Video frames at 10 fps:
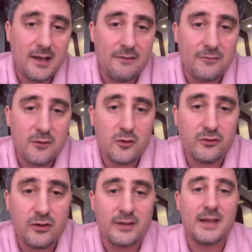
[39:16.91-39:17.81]
and
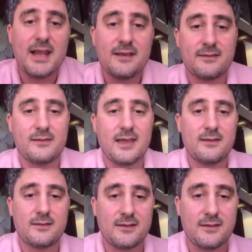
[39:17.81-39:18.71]
focus on the next
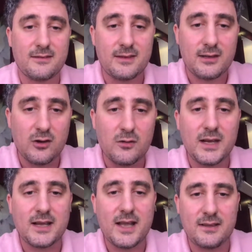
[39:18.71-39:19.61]
thing, that is the
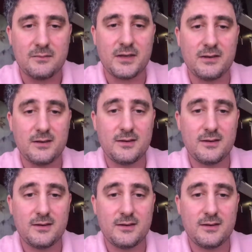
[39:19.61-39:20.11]
Global Academy.